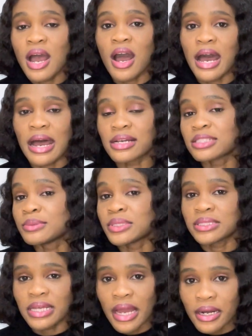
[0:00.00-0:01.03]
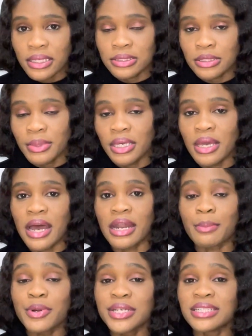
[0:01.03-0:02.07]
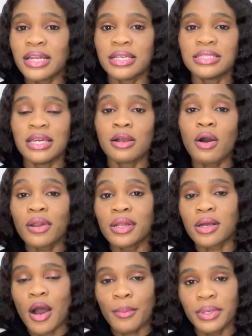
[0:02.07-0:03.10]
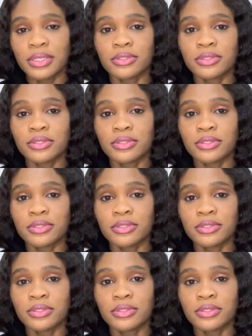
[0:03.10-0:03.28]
I asked them to scan it to me, and I printed it in colored copy.